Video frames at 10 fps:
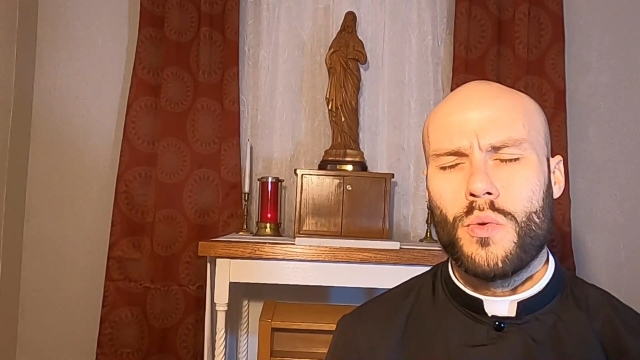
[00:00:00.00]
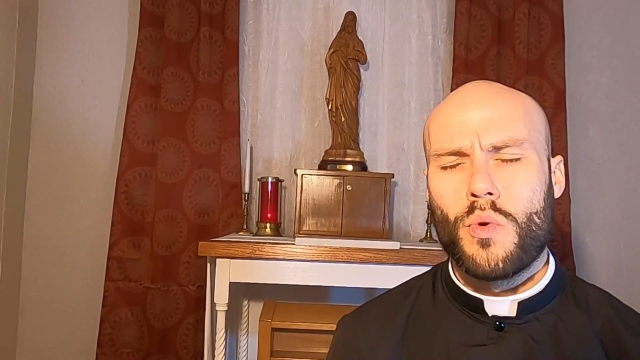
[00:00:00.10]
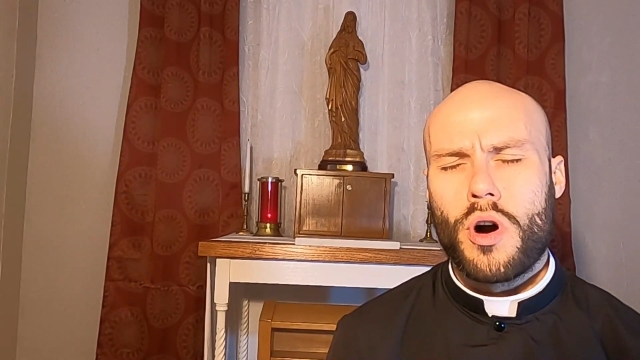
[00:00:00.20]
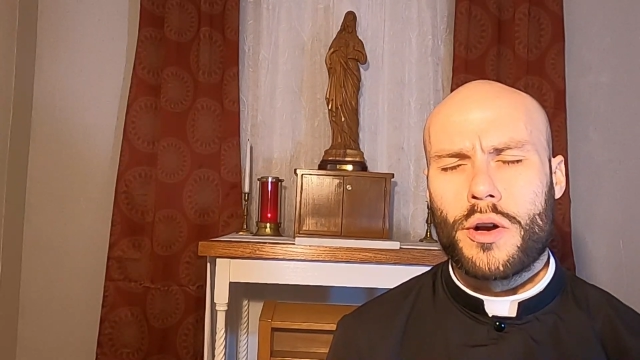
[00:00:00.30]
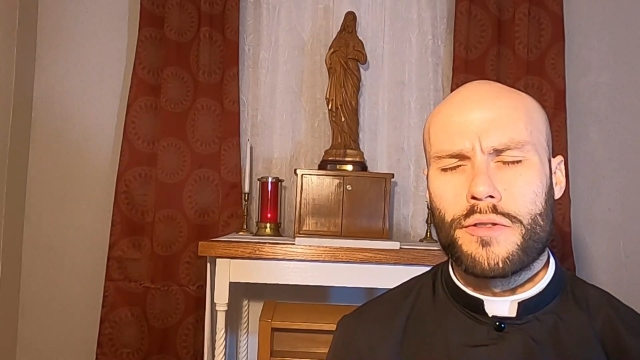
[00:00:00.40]

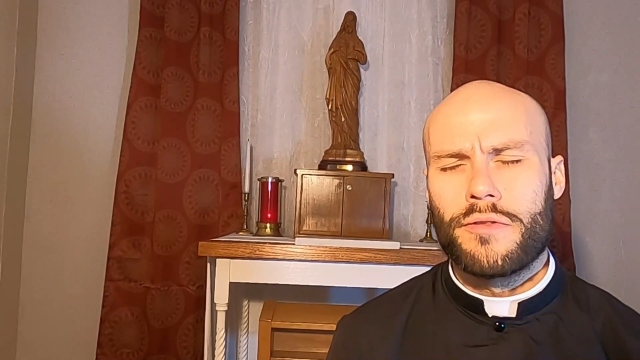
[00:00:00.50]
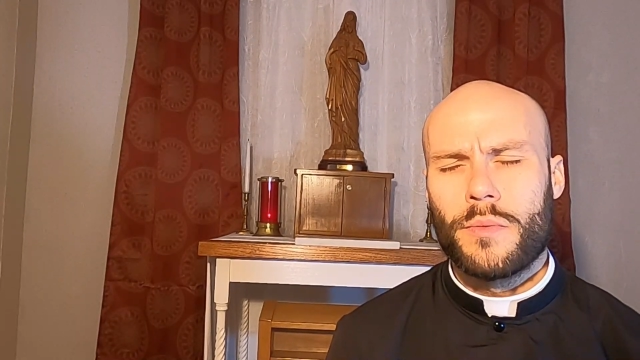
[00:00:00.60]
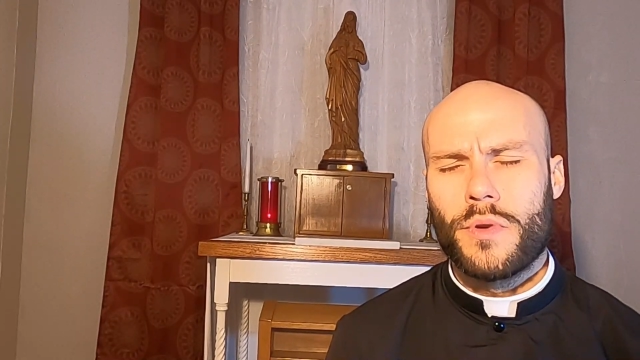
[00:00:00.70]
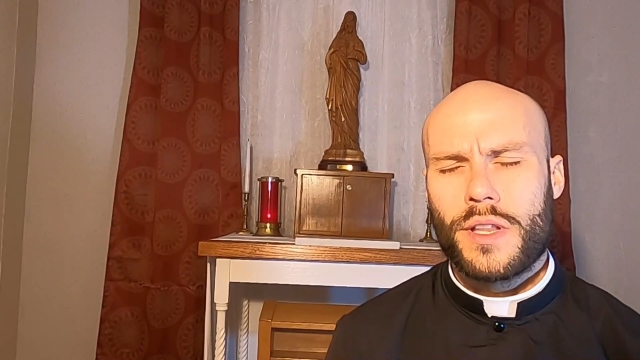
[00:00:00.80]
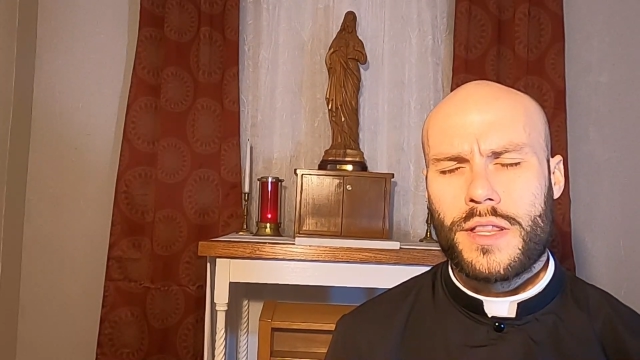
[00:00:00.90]
water
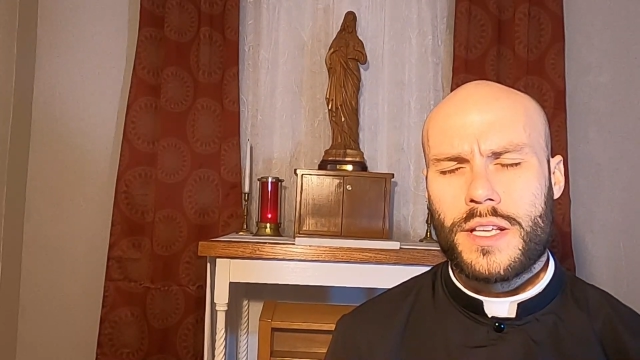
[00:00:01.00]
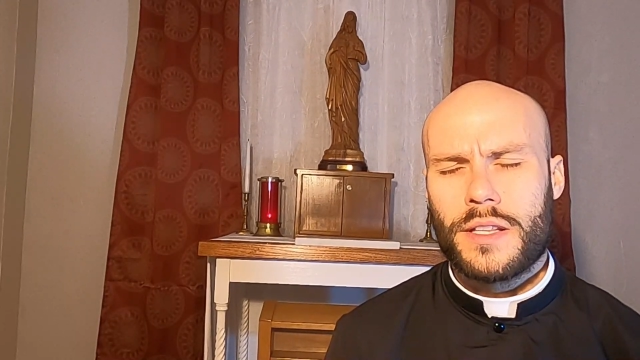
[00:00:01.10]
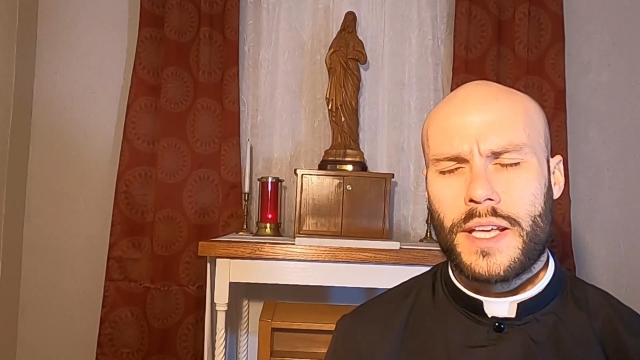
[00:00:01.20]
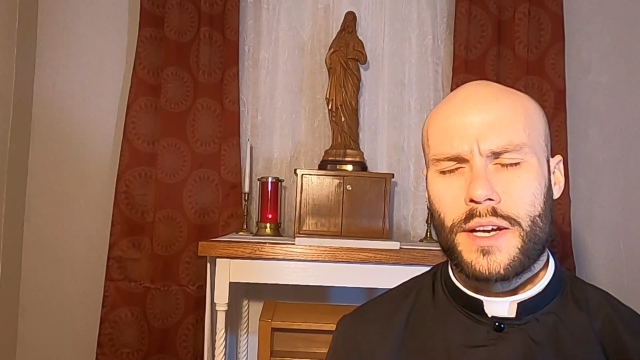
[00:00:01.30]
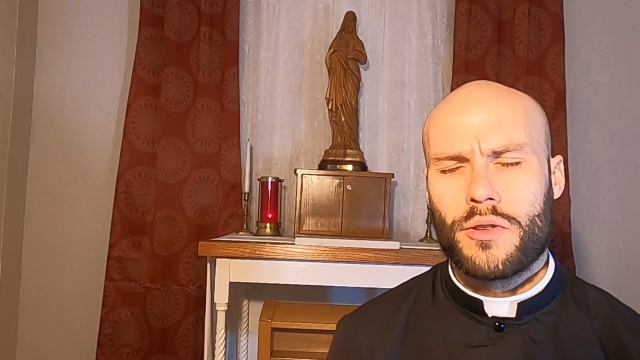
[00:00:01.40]
from
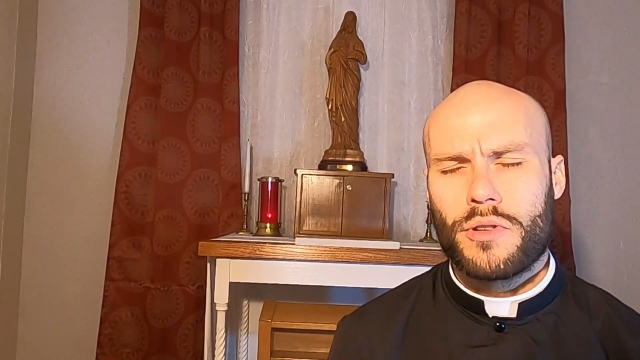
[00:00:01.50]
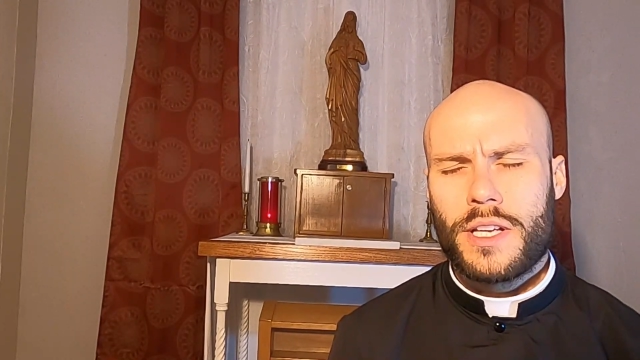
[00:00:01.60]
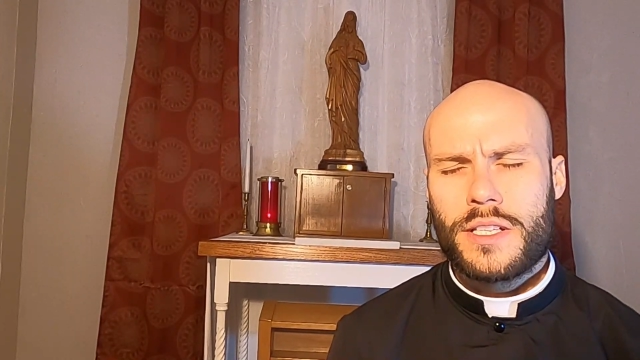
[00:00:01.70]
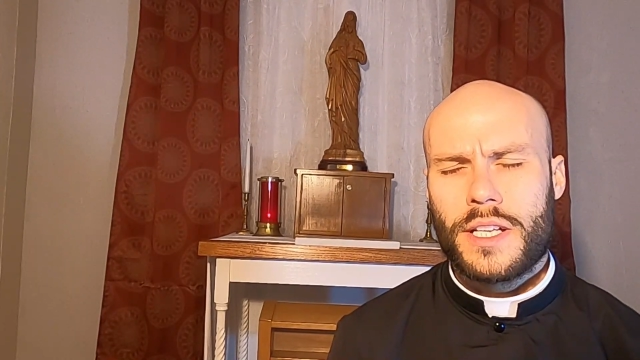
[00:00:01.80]
within, that grace